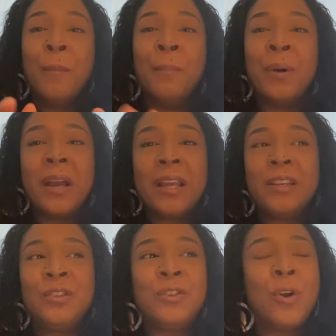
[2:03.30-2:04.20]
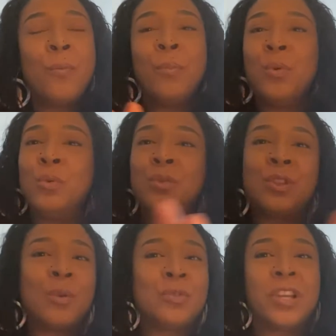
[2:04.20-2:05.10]
But your moods
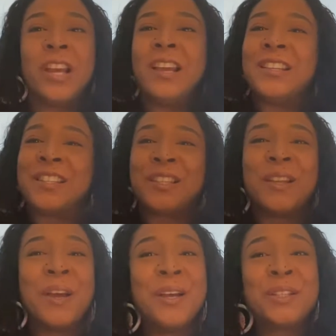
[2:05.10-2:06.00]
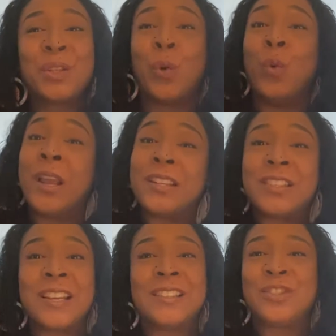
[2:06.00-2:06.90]
don't just
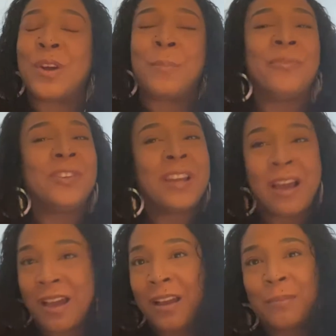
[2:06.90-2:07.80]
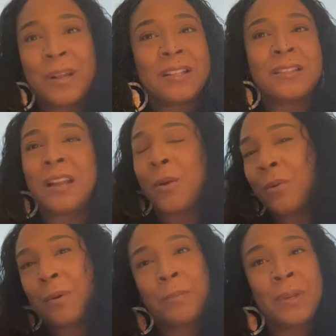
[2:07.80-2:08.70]
switch at the drop of a dime. That is not
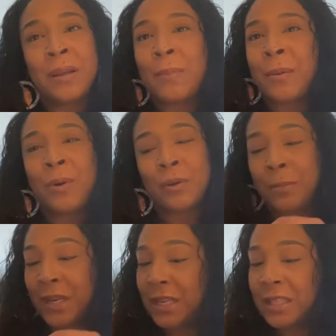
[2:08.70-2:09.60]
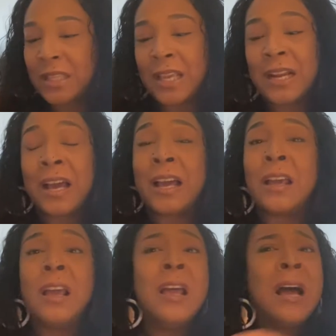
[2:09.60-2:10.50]
what being bipolar means. And
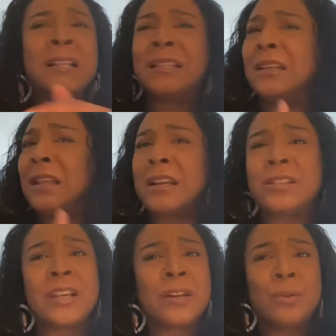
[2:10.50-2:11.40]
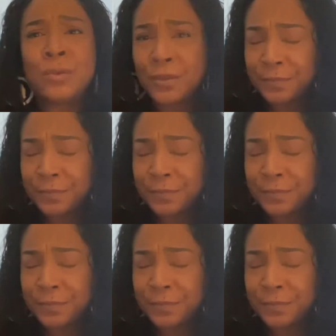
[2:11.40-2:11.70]
I see a lot of channels